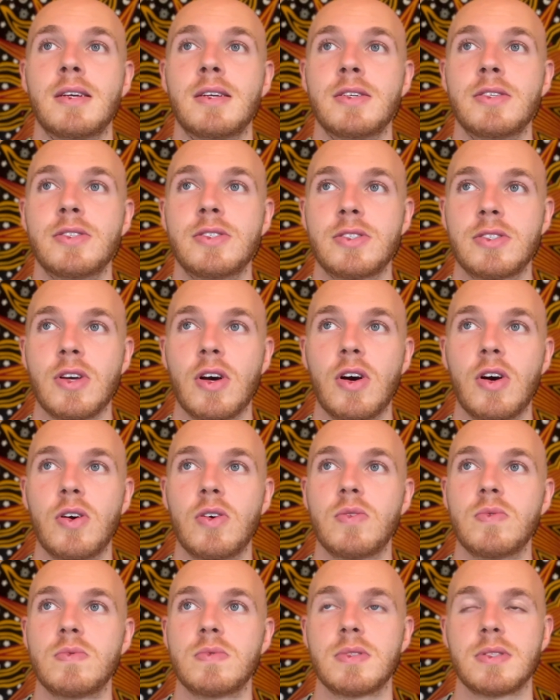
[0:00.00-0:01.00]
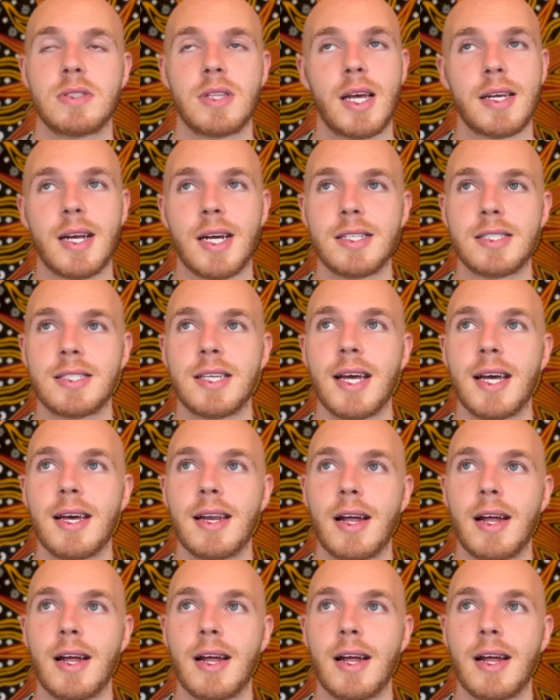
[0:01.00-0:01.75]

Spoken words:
So, like I said,